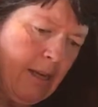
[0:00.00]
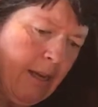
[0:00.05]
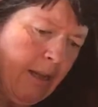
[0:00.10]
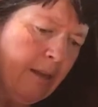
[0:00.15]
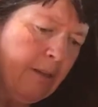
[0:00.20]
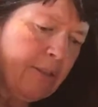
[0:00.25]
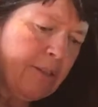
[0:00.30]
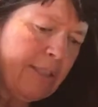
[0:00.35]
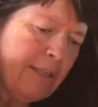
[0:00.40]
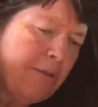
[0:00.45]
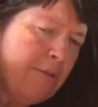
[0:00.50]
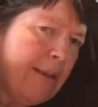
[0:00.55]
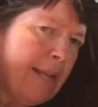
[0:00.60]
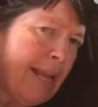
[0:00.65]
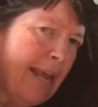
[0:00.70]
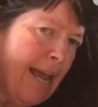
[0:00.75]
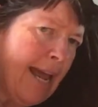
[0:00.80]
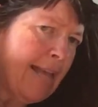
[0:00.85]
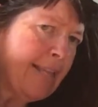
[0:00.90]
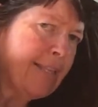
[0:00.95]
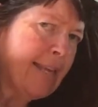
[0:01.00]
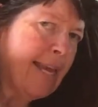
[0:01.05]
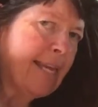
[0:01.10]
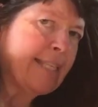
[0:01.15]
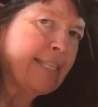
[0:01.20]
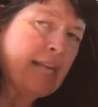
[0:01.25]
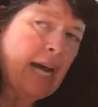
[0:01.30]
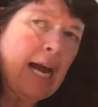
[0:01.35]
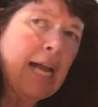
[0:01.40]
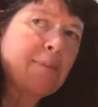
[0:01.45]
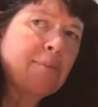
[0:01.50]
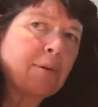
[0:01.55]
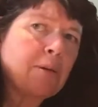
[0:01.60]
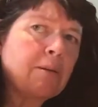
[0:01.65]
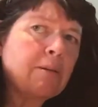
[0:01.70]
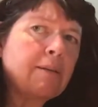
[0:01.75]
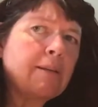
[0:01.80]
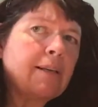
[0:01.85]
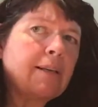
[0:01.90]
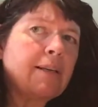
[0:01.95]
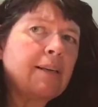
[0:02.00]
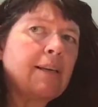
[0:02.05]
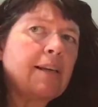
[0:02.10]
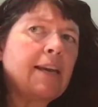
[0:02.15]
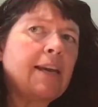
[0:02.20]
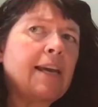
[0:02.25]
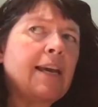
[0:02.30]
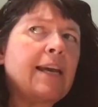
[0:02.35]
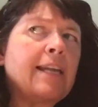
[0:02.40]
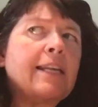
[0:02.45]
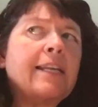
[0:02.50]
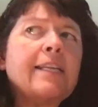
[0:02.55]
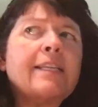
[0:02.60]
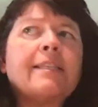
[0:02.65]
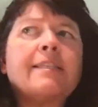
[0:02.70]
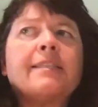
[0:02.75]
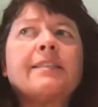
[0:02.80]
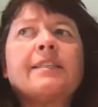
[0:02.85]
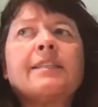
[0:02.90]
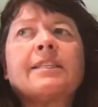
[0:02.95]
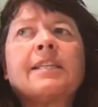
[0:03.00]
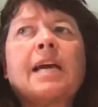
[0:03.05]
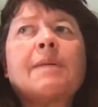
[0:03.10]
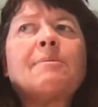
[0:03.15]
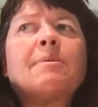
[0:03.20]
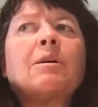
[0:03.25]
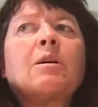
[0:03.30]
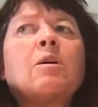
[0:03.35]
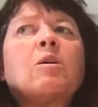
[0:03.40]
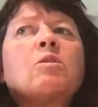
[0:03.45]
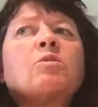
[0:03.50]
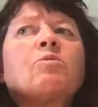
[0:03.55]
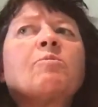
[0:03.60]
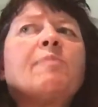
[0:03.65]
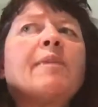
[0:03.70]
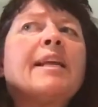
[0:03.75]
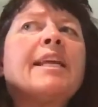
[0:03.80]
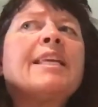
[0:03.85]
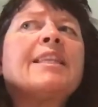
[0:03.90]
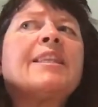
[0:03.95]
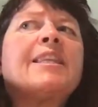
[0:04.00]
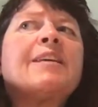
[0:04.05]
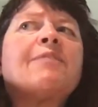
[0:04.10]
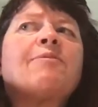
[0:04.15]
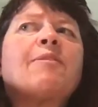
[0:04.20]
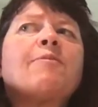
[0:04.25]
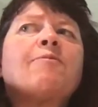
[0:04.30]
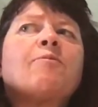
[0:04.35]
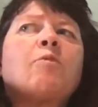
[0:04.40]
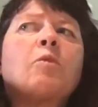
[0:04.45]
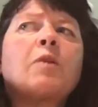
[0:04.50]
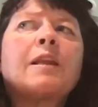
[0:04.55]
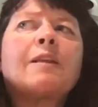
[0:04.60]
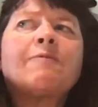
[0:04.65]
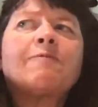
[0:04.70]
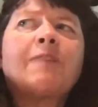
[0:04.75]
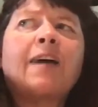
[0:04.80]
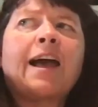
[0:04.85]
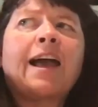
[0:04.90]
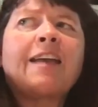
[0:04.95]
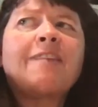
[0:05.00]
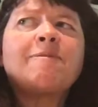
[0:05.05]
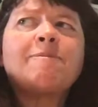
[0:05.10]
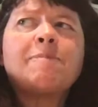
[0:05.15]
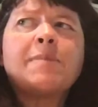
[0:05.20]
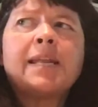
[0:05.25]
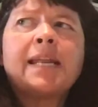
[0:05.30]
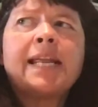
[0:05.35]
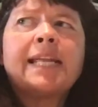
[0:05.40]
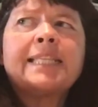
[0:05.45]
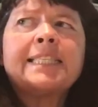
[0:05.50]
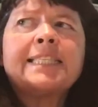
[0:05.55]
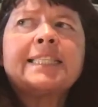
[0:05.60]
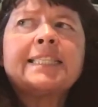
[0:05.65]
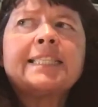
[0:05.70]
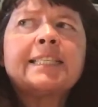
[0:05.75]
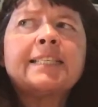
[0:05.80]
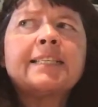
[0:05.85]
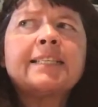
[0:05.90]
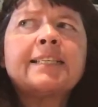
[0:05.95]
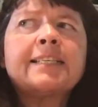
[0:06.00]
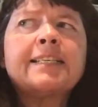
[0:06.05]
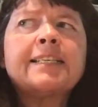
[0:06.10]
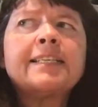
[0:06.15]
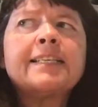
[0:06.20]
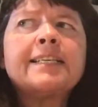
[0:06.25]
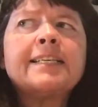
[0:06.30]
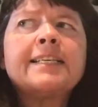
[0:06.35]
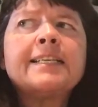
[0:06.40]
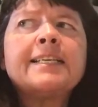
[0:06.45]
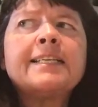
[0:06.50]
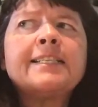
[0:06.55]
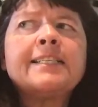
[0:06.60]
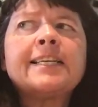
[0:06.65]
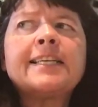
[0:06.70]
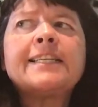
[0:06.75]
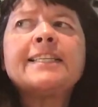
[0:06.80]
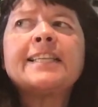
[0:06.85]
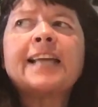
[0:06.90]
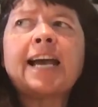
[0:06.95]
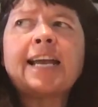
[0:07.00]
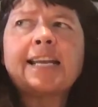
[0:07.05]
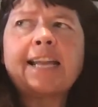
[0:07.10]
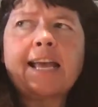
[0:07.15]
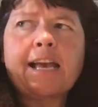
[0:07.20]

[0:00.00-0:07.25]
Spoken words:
Also, it has a timer. The timer goes from anything from 45 minutes to 9